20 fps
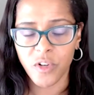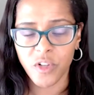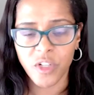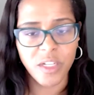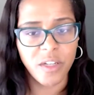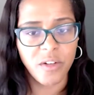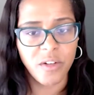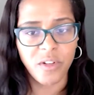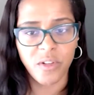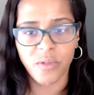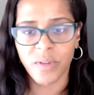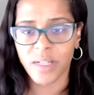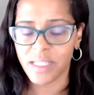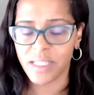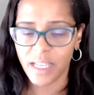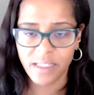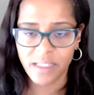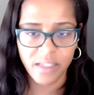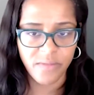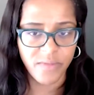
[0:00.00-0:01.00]
usually you do
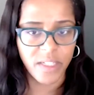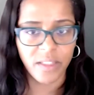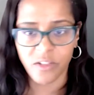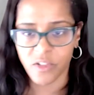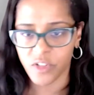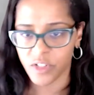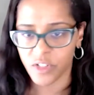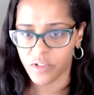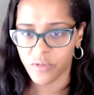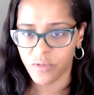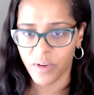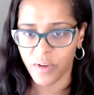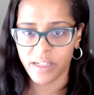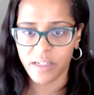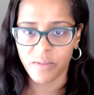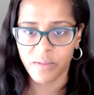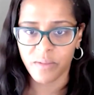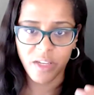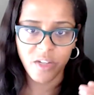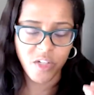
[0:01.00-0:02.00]
extensive diligence, right,
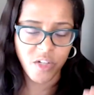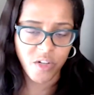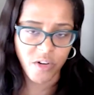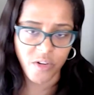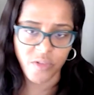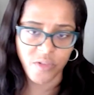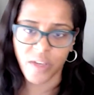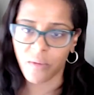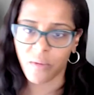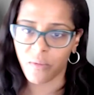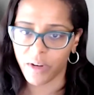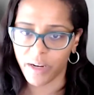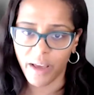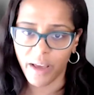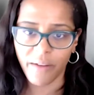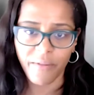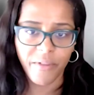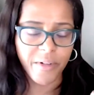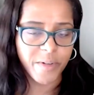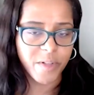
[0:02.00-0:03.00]
to make sure that
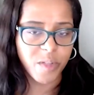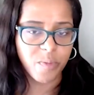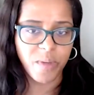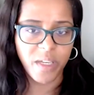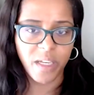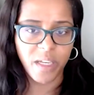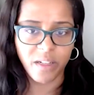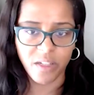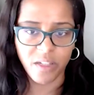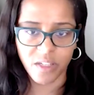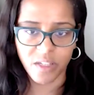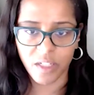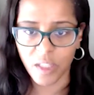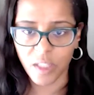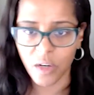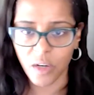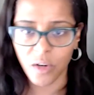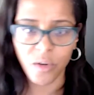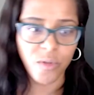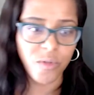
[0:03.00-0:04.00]
whatever is being
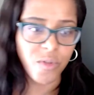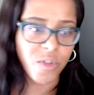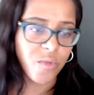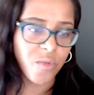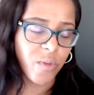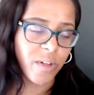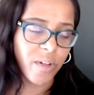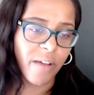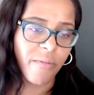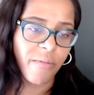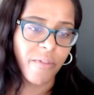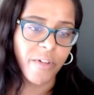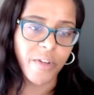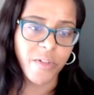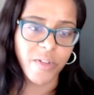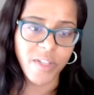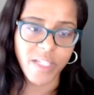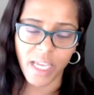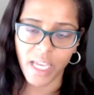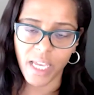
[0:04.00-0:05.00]
disclosed, whatever
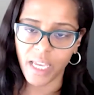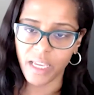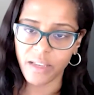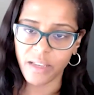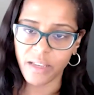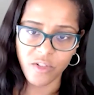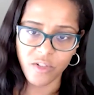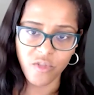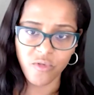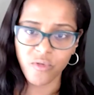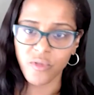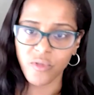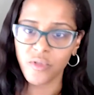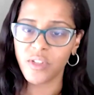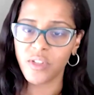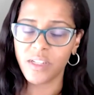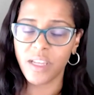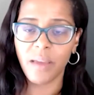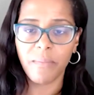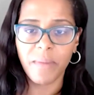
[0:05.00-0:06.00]
you're saying is a true
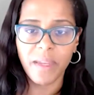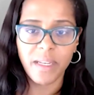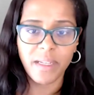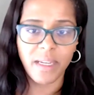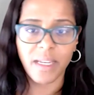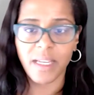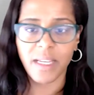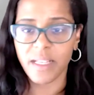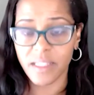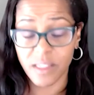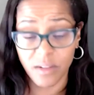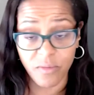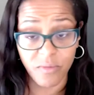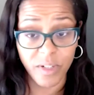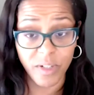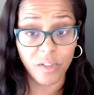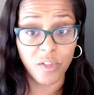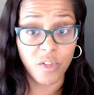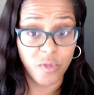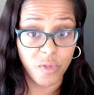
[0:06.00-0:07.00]
statement, is a
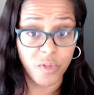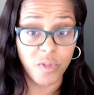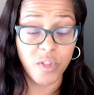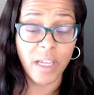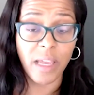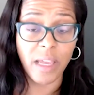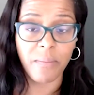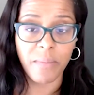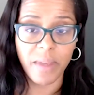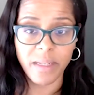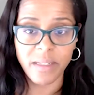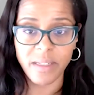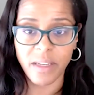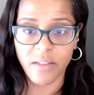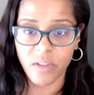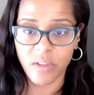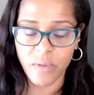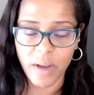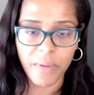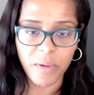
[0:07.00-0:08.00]
real true statement
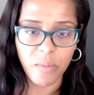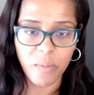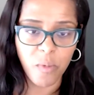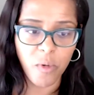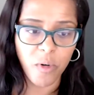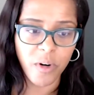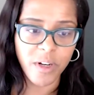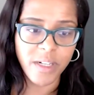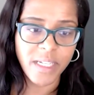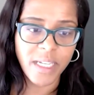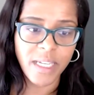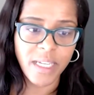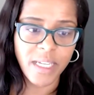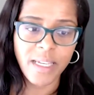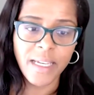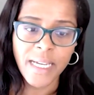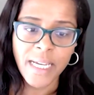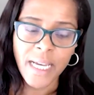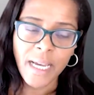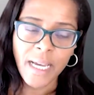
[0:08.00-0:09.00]
in the rep and
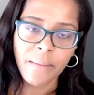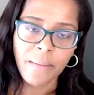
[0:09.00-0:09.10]
warranty.